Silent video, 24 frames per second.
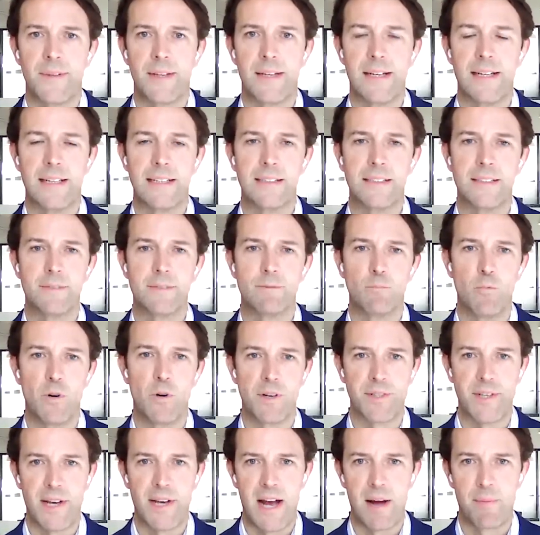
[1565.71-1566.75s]
And
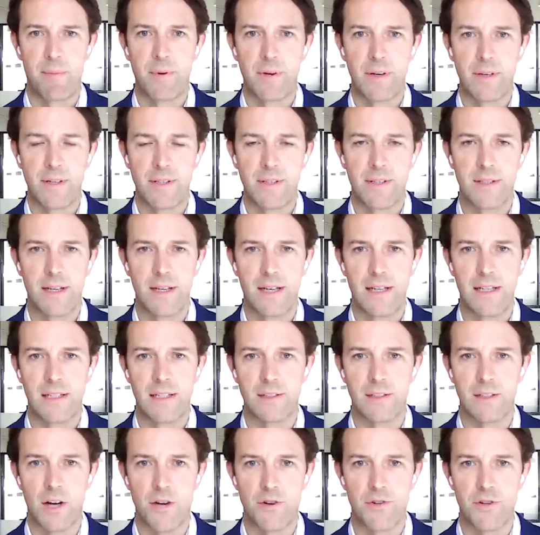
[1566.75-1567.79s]
what's happened
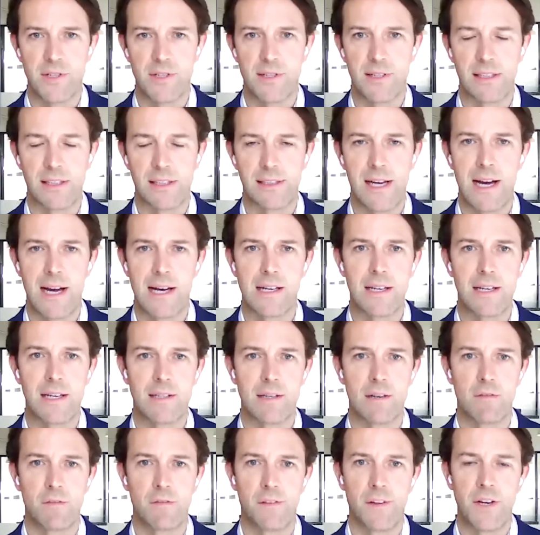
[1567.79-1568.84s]
in countries like that is
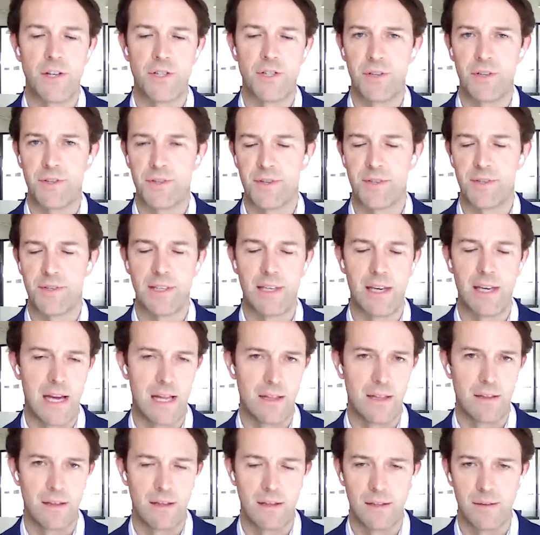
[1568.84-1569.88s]
inflation. This
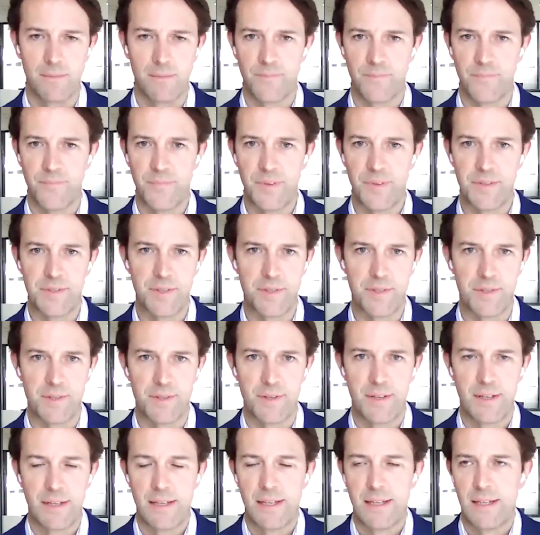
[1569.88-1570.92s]
is
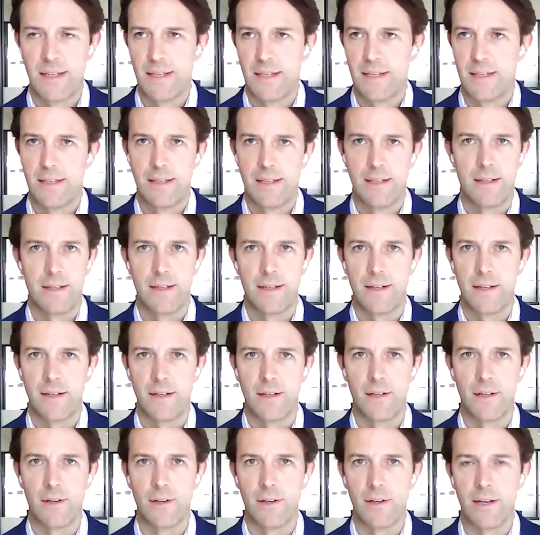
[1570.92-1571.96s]

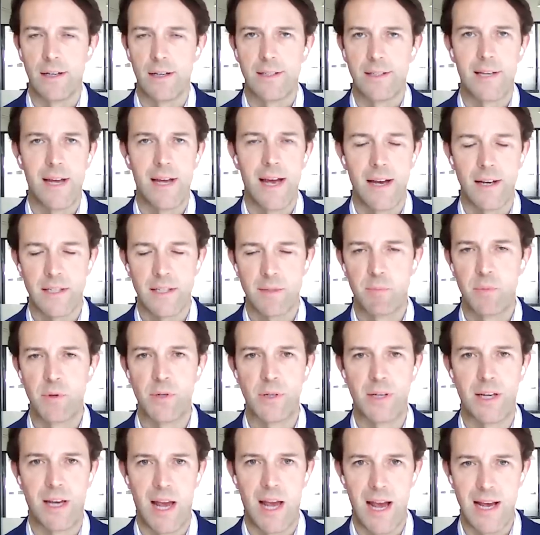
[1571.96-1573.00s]
a
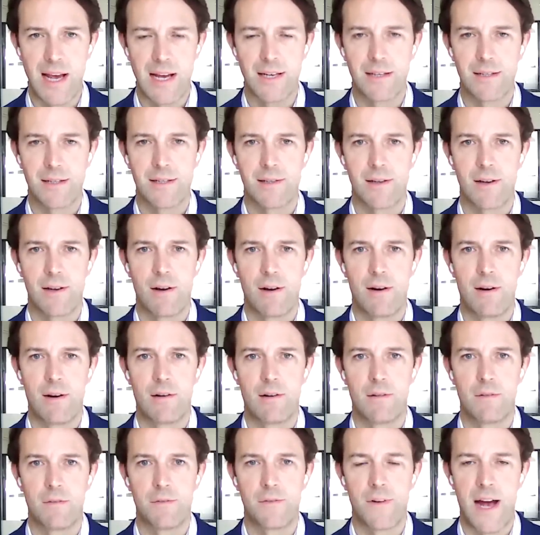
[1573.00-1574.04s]
textbook case
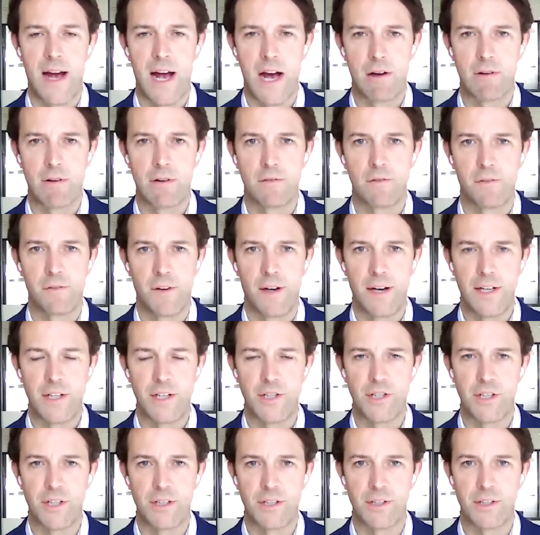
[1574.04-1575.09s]
of how
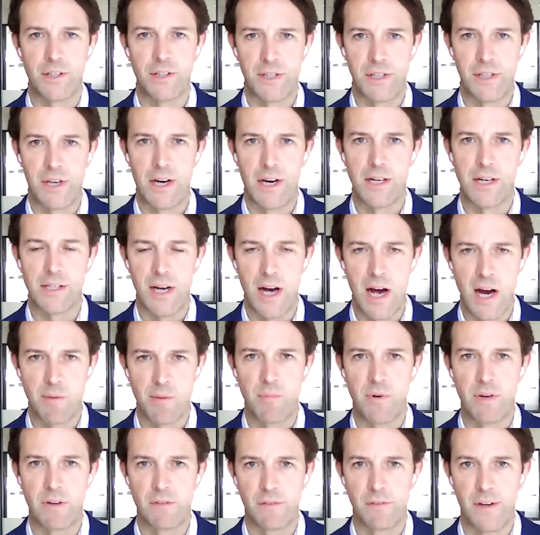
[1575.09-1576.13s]
inflation can turn into
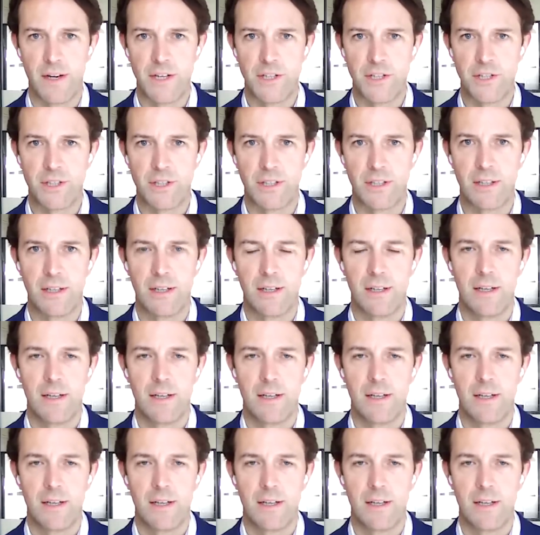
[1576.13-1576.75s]
hyperinflation.